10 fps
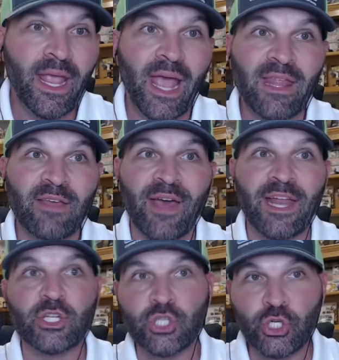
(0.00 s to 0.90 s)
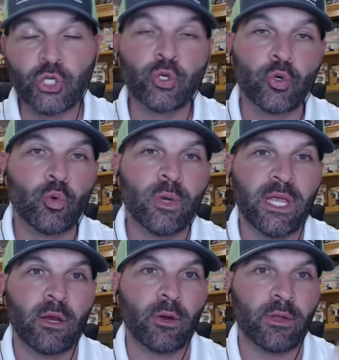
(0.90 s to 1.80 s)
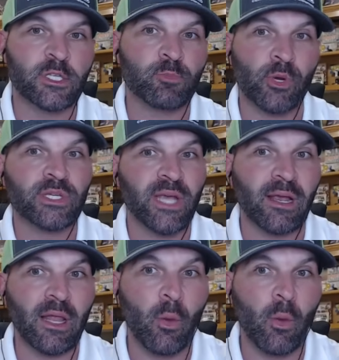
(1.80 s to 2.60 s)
and they've added 2 here in the spring cycle.